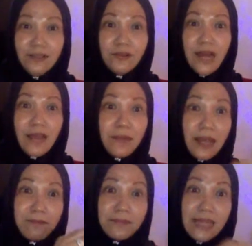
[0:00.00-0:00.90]
You know, I,
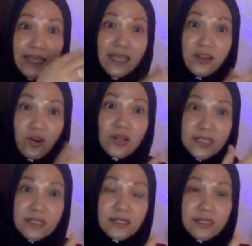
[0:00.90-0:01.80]
I'm taking
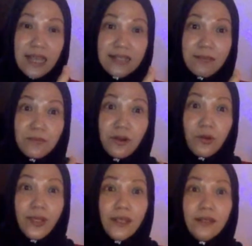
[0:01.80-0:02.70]
courses as I'm
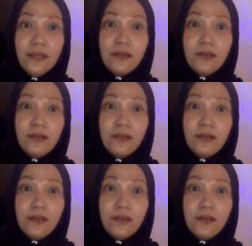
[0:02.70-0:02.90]
going.